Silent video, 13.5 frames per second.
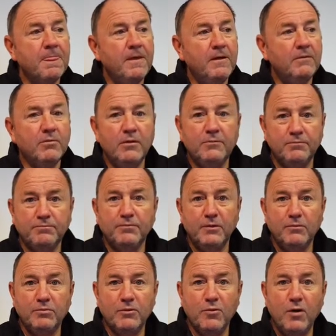I'm, I'm,
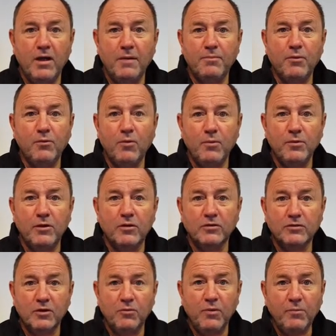I'm quite happy with what we got.
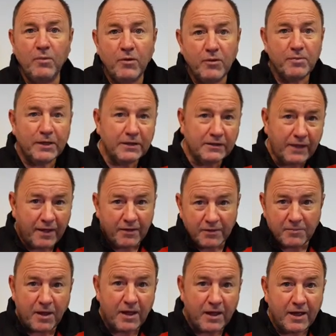So when we were a bit down
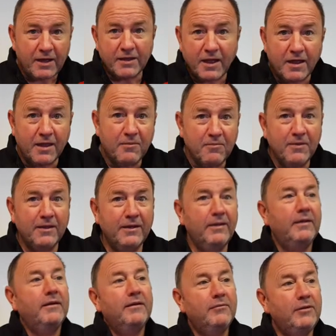about our game,
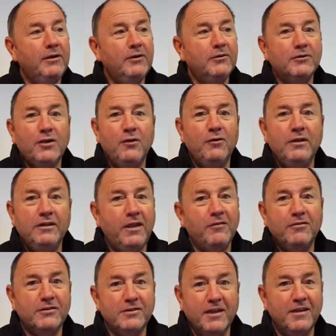we're not totally
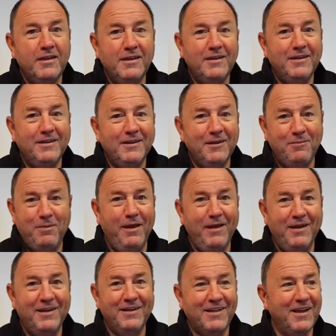devastated yeah. about
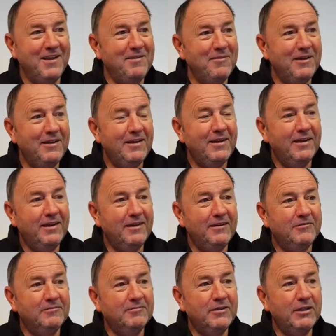our game.
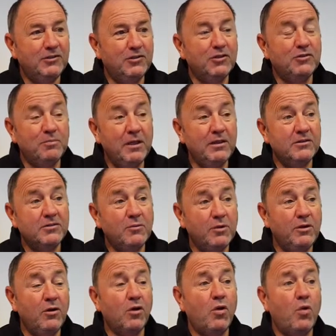Um, it just means that we're
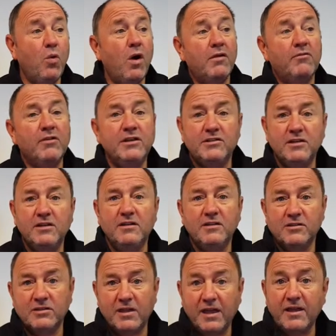not quite reaching the
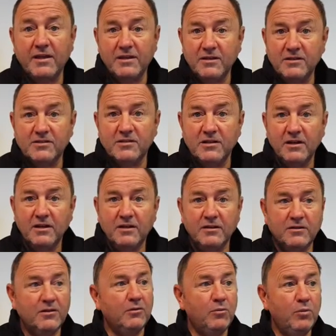standards
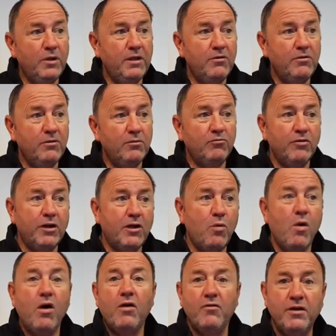that we're
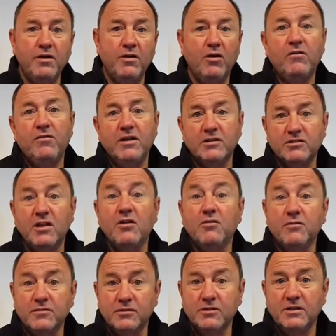requiring of
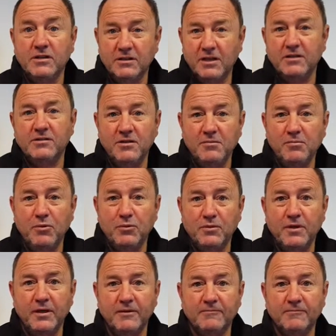ourselves. That's the important thing.